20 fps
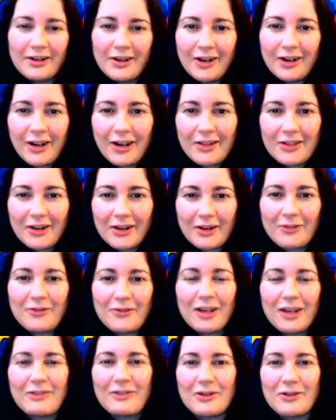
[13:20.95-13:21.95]
another
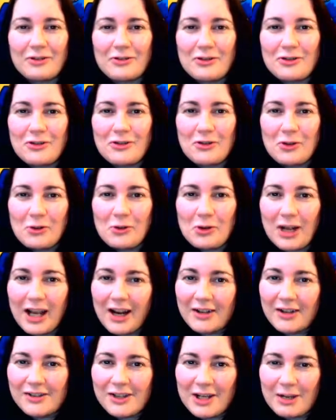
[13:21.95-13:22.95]
500 Yu-Gi-Oh
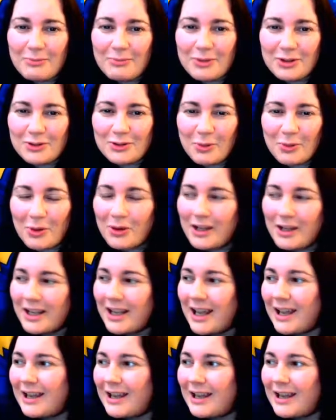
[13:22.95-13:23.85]
cards came this morning,